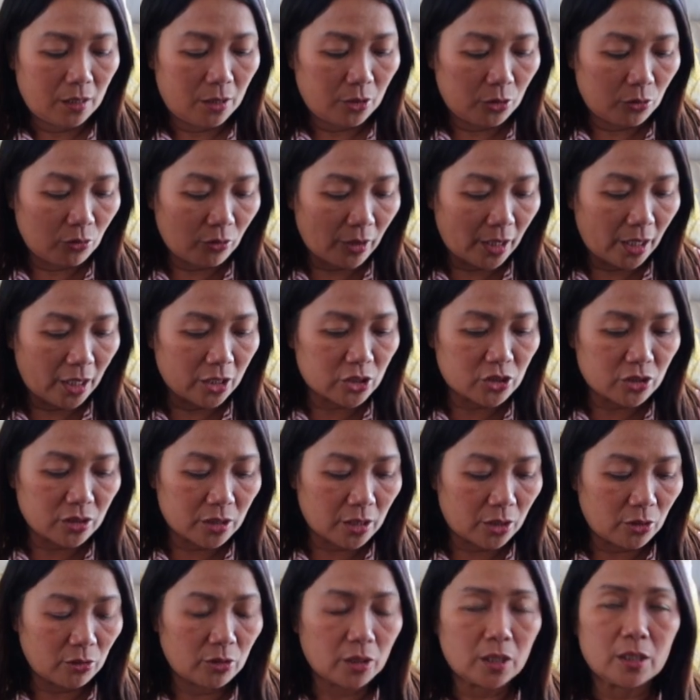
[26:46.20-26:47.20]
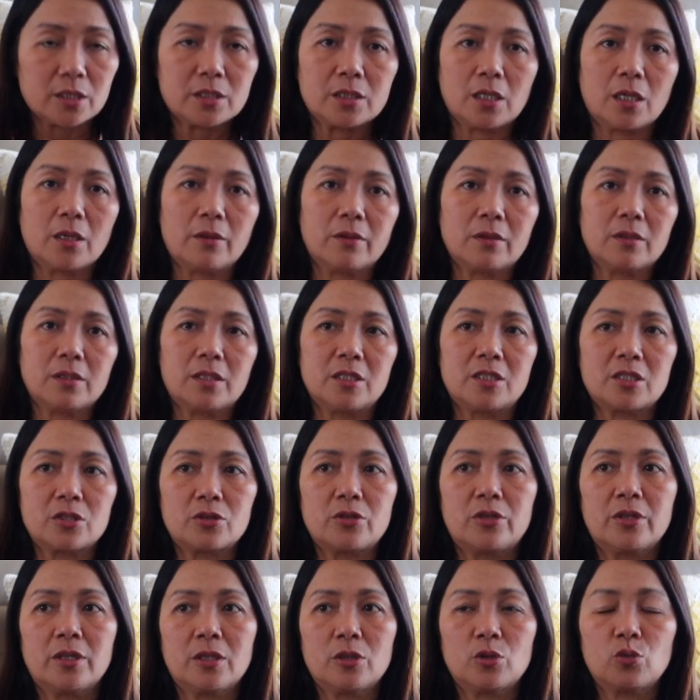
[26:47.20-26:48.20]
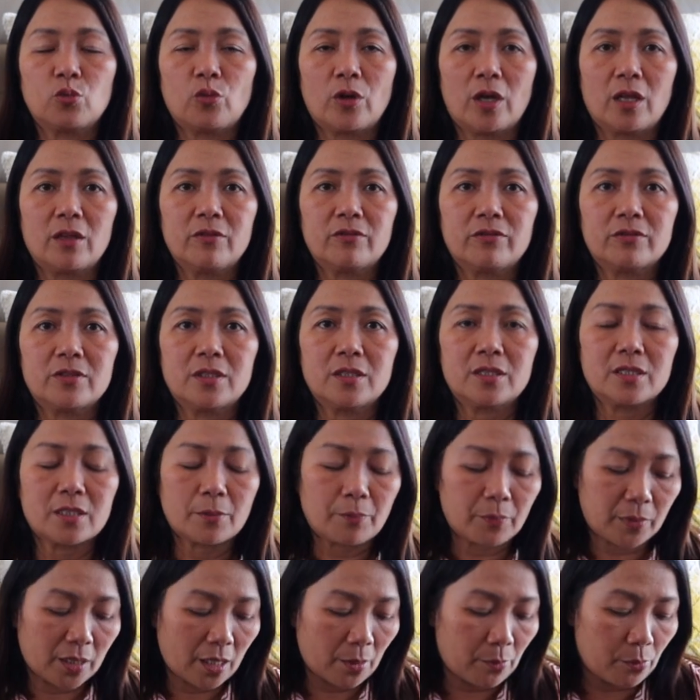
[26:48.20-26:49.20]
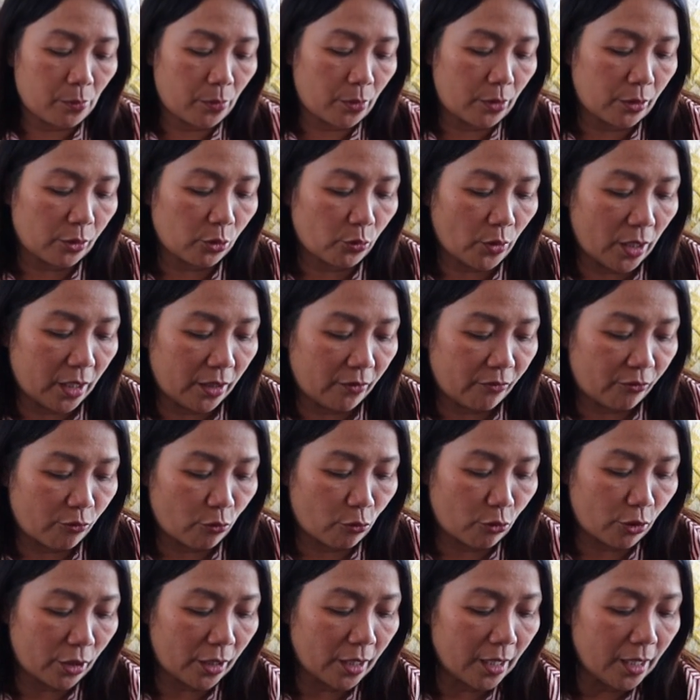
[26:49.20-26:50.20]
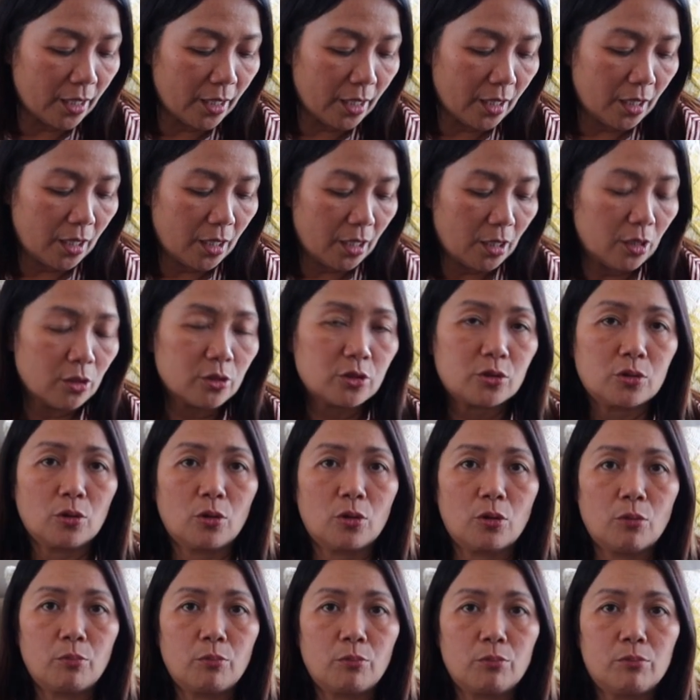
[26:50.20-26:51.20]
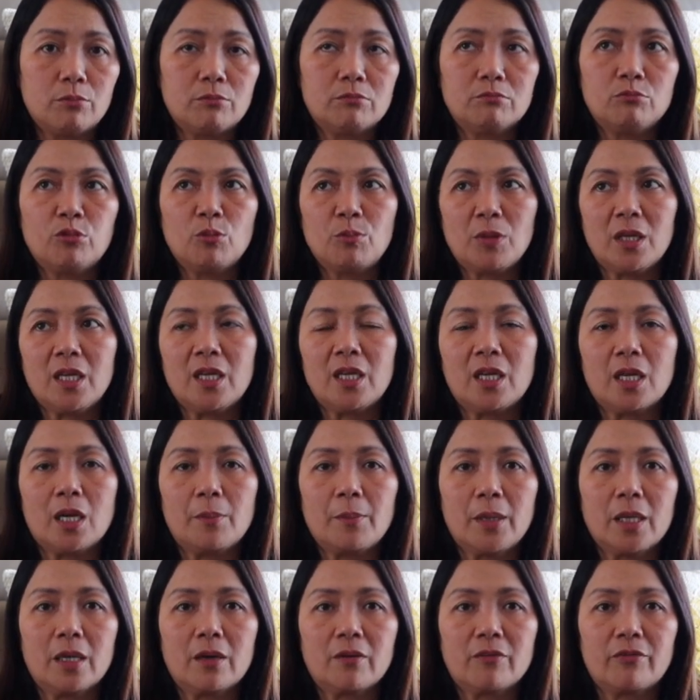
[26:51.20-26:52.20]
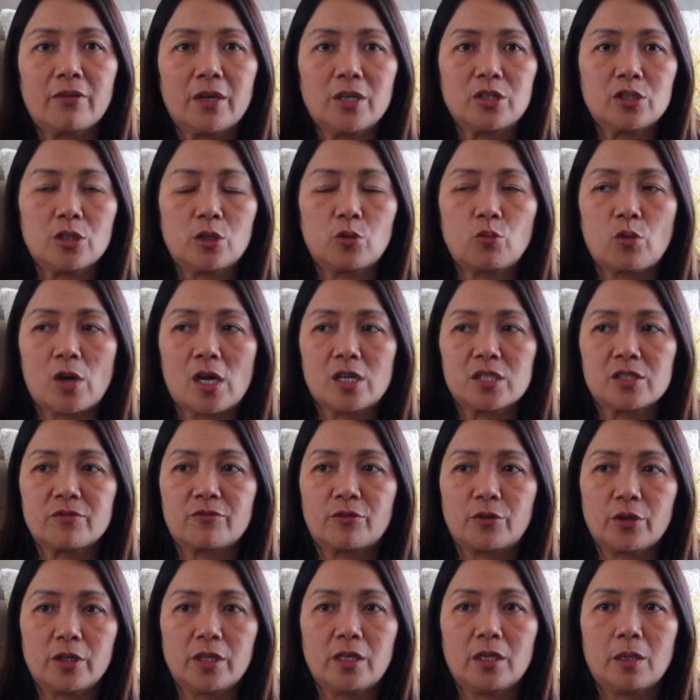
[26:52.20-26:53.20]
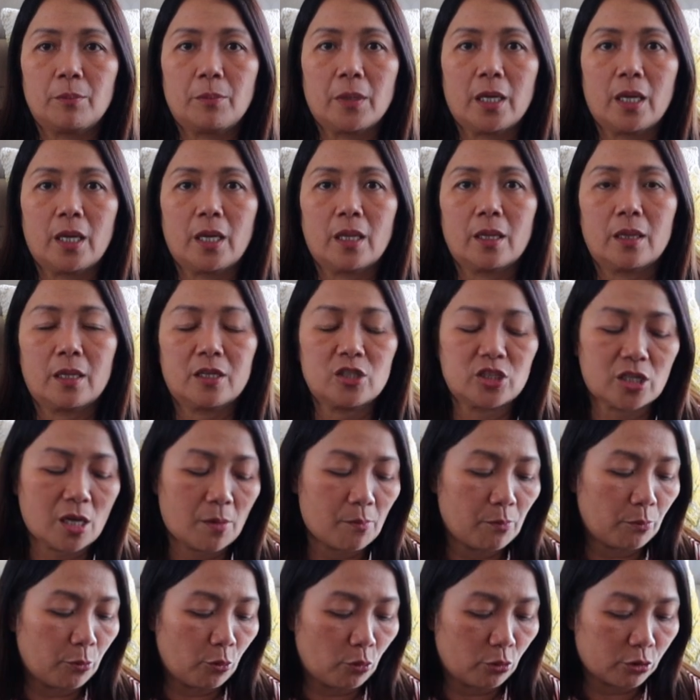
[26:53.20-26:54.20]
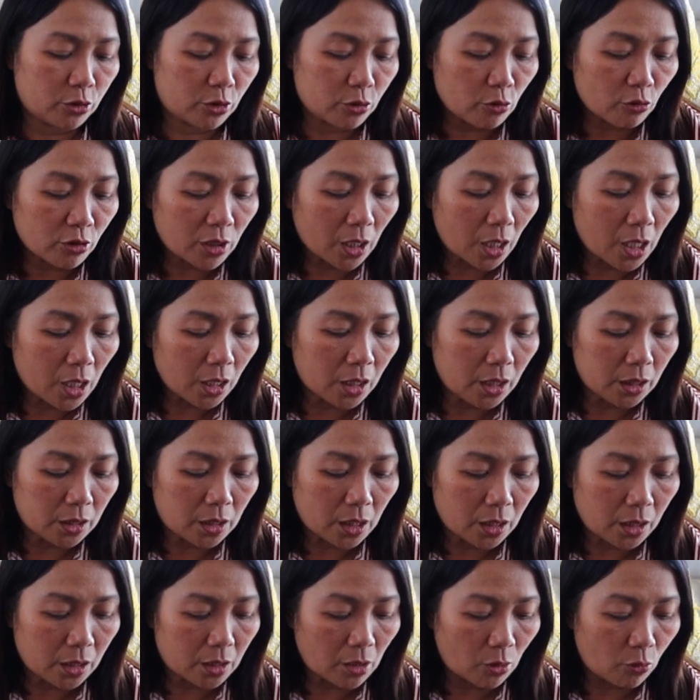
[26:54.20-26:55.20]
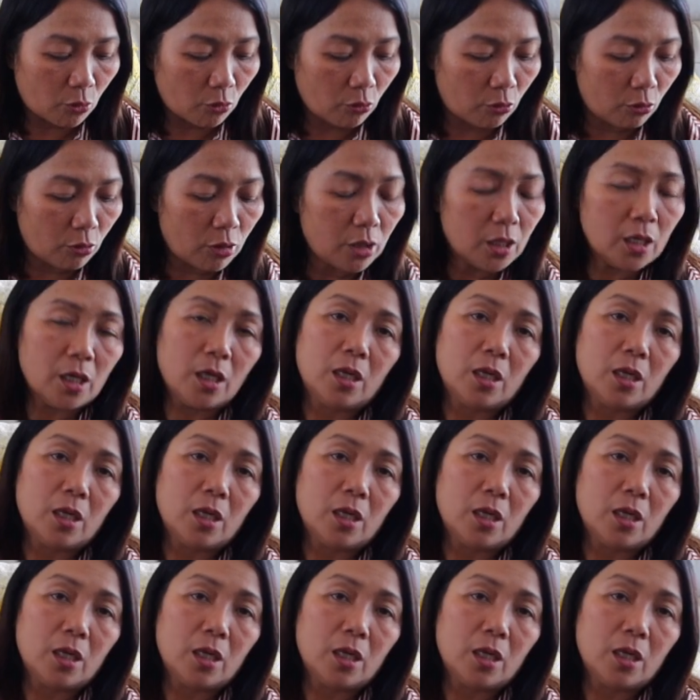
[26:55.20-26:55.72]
yung age na yun kasi, he's turning 12 this September 24. So, bumili kami ng facial wash for him and a shampoo. So, nakakita rin ako.